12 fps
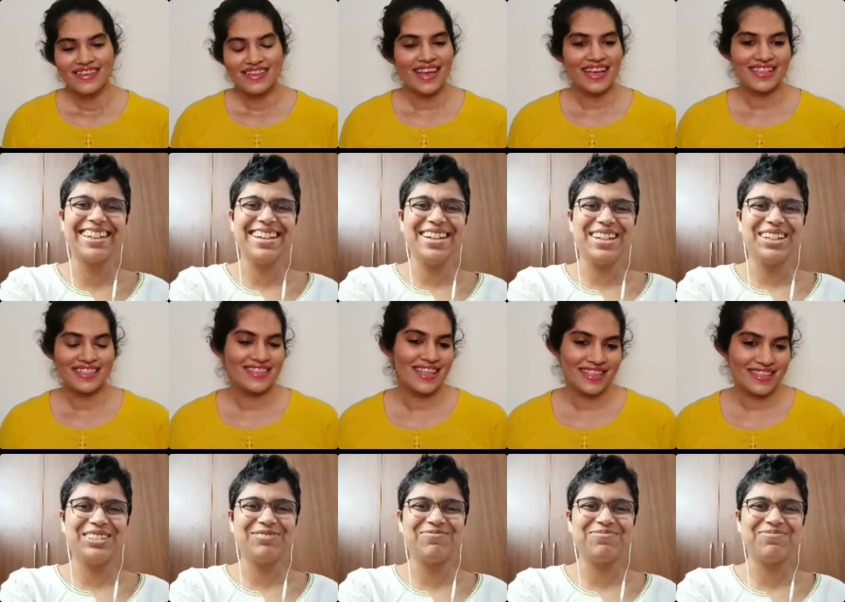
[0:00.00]

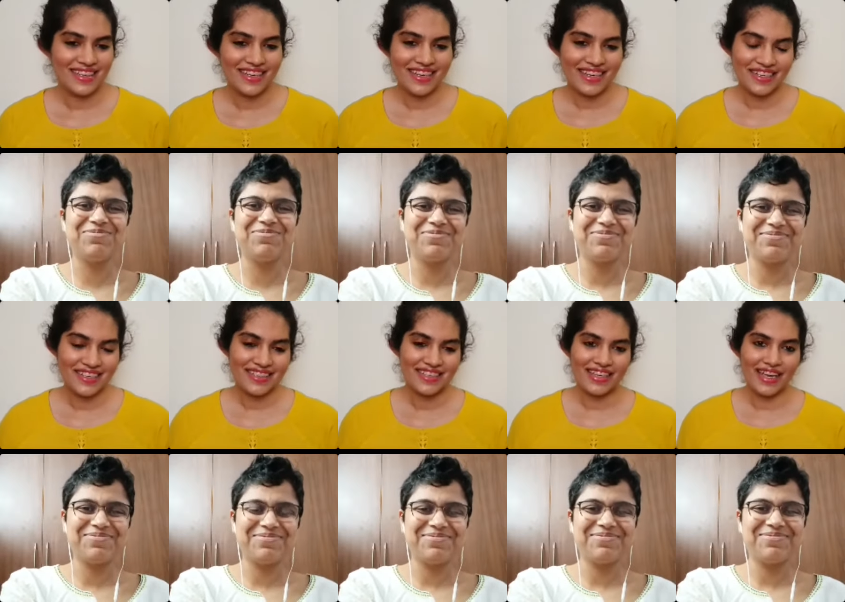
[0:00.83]
Speaker 1: Nice. That's really
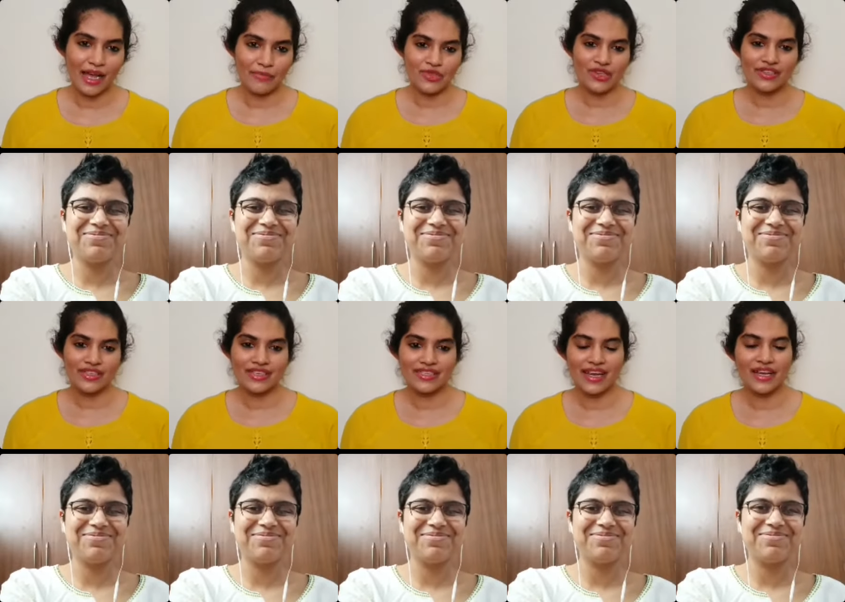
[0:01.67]
interesting. I'm sure
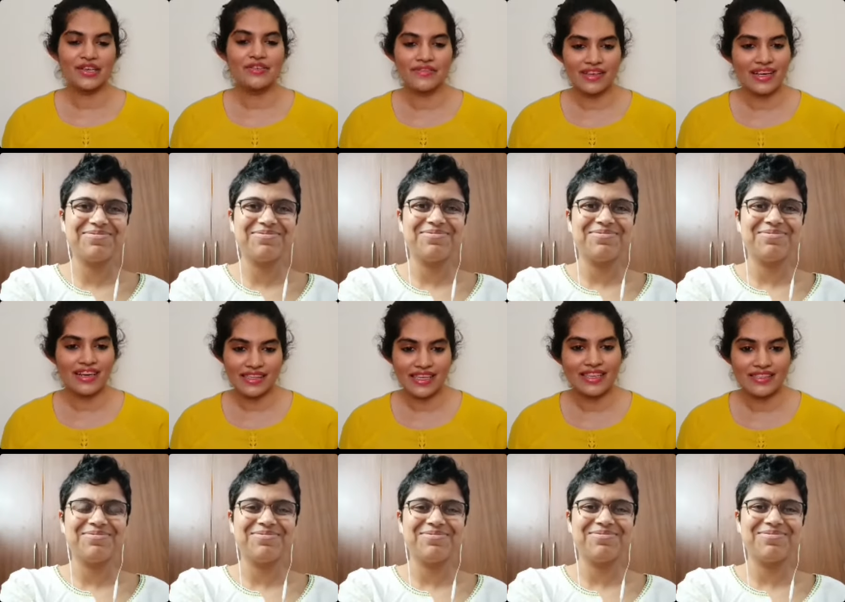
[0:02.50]
these kind of
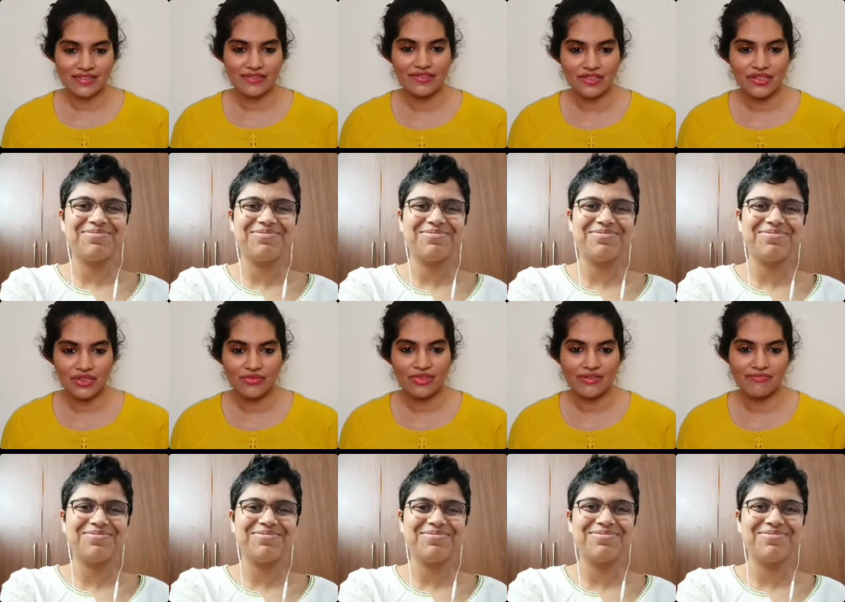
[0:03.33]
little things, you
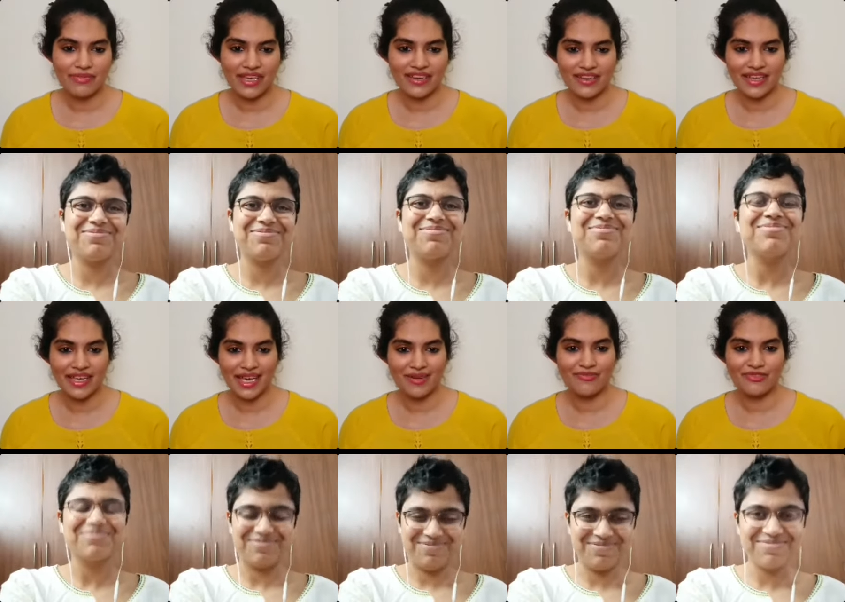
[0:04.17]
know, will be really
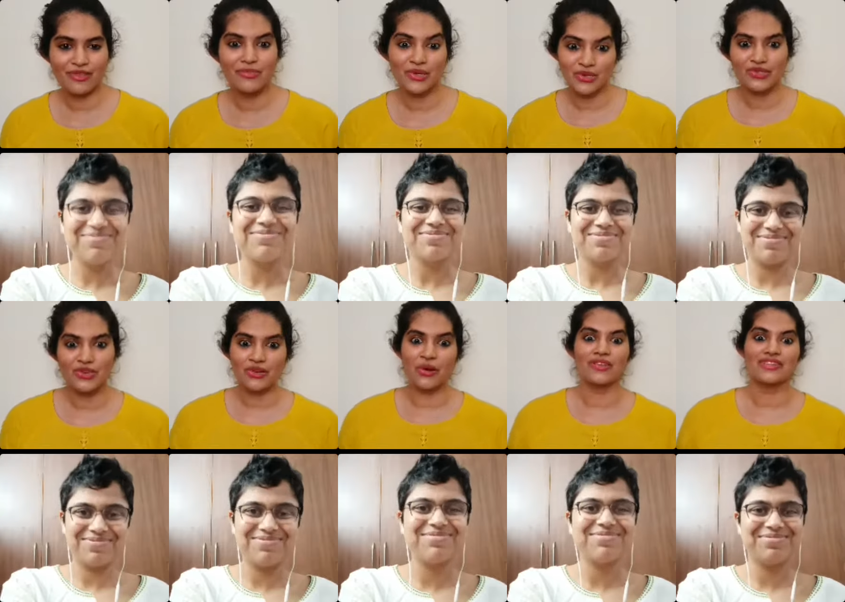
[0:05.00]
helpful because
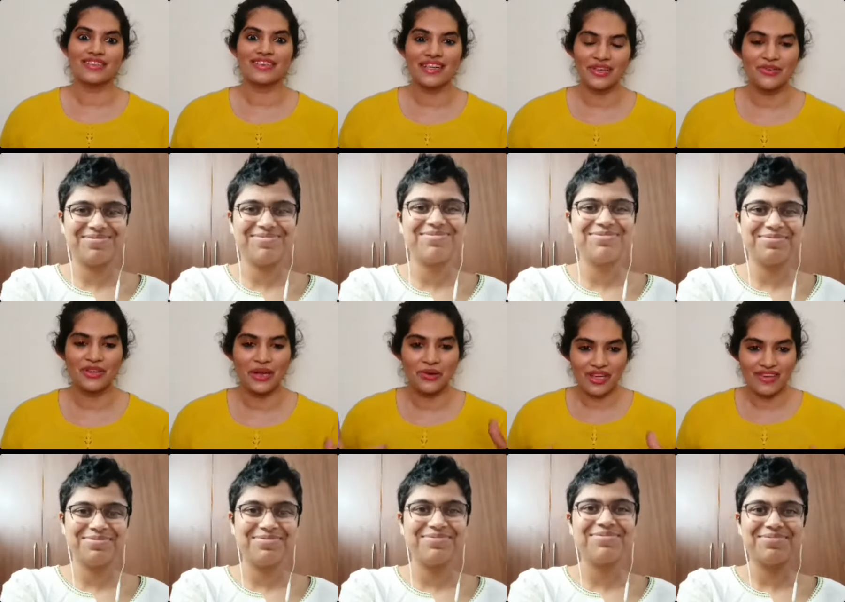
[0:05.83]
you're constantly
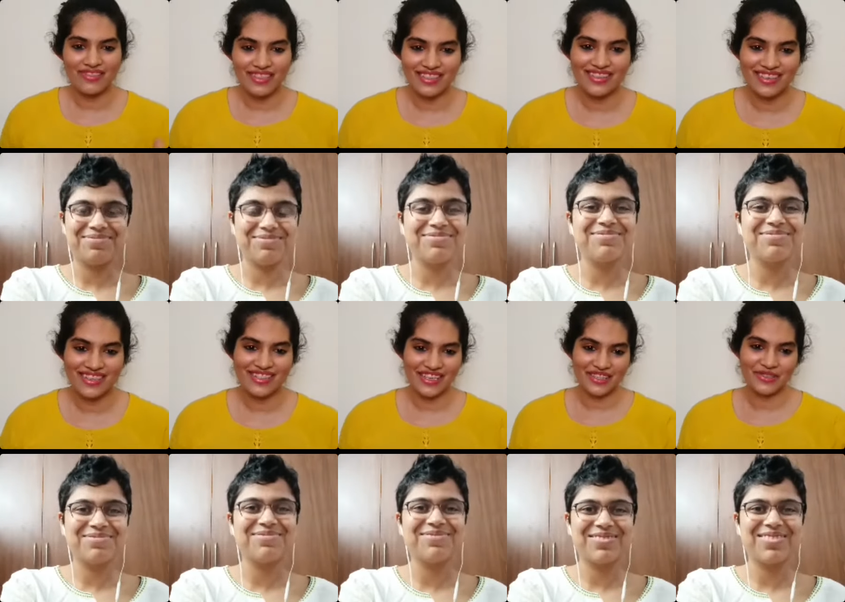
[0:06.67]
looking, okay, which is the
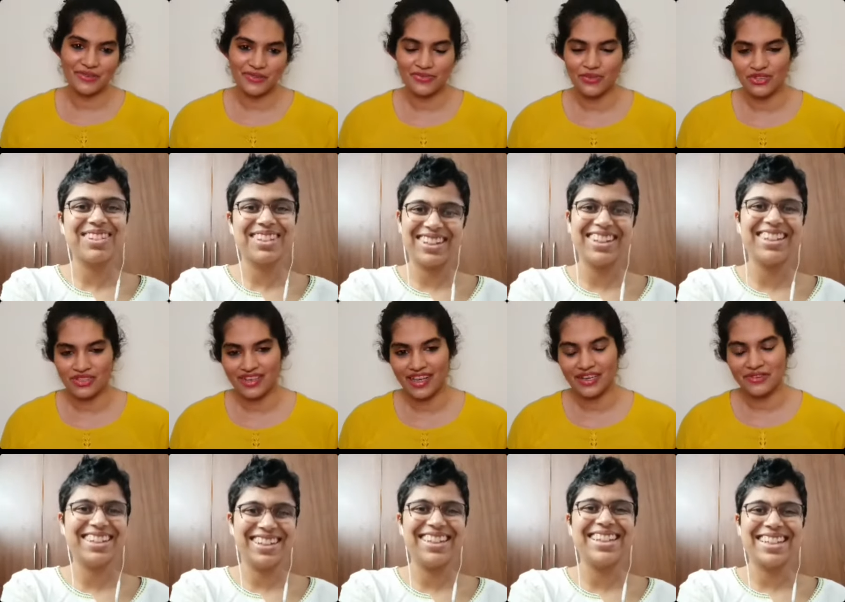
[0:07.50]
richest source? What
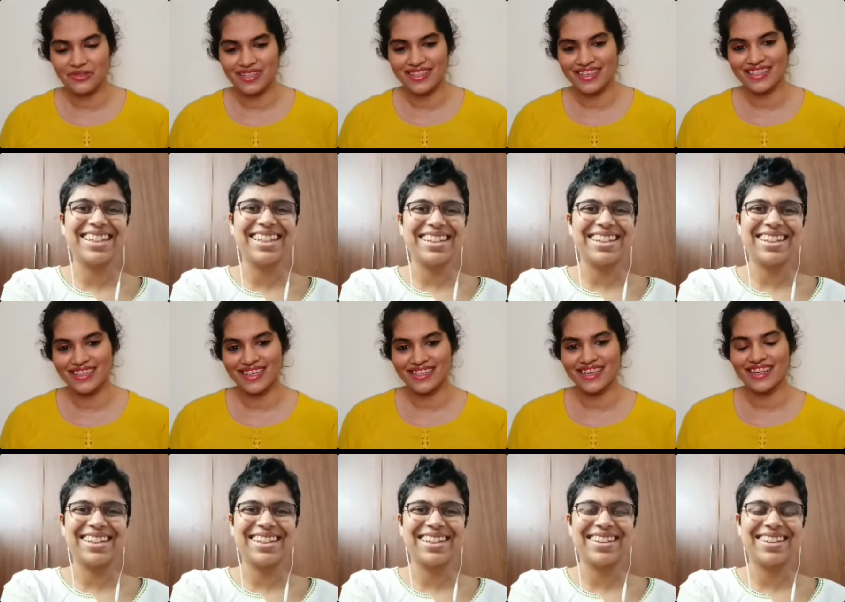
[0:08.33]
should I do? And things
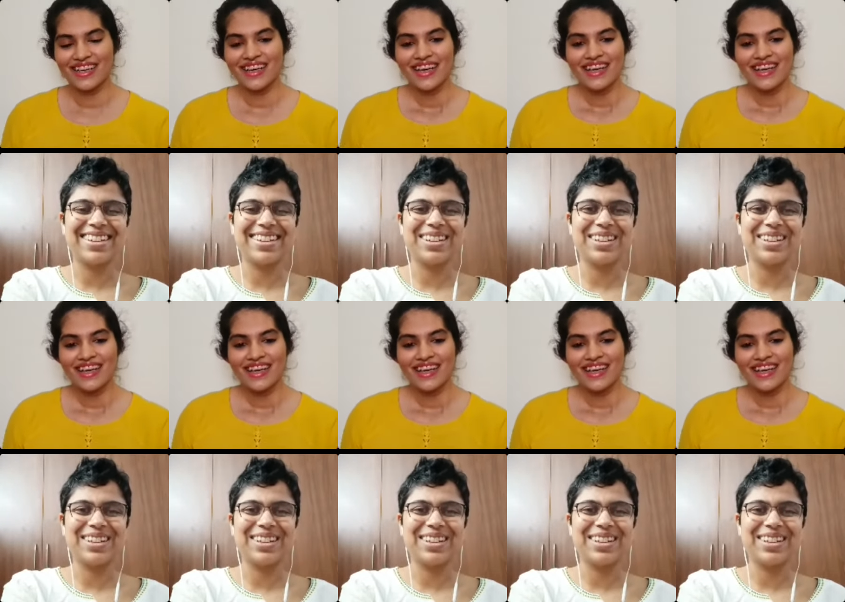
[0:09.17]
like that.